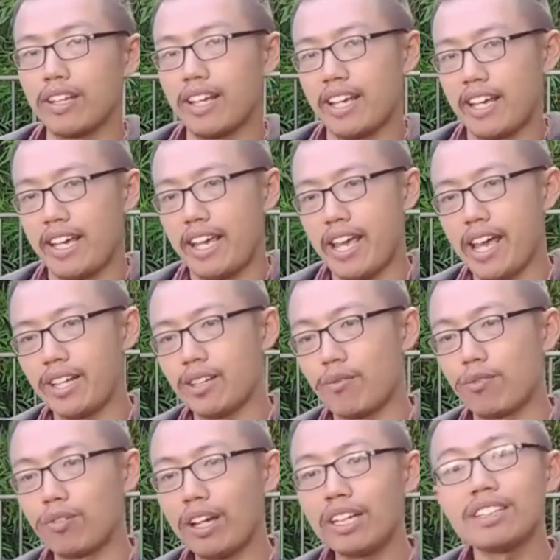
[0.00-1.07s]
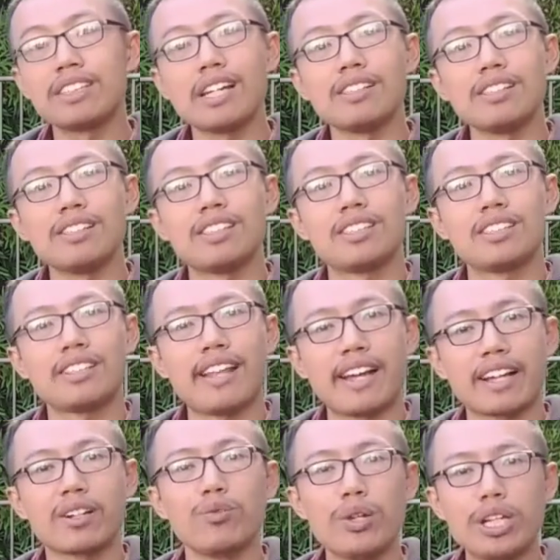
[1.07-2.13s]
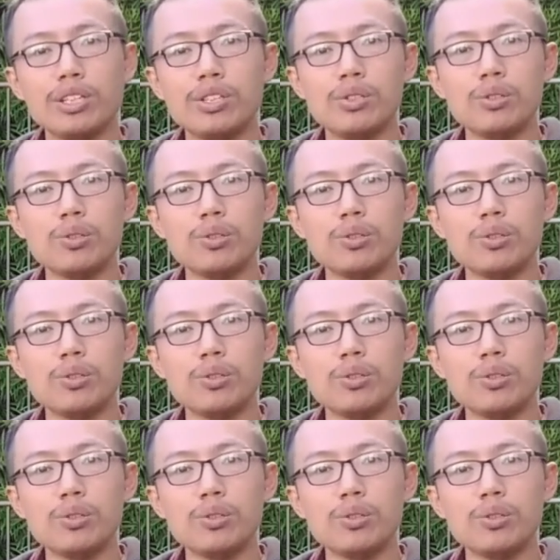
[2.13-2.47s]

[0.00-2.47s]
And the flight attendants that greet you,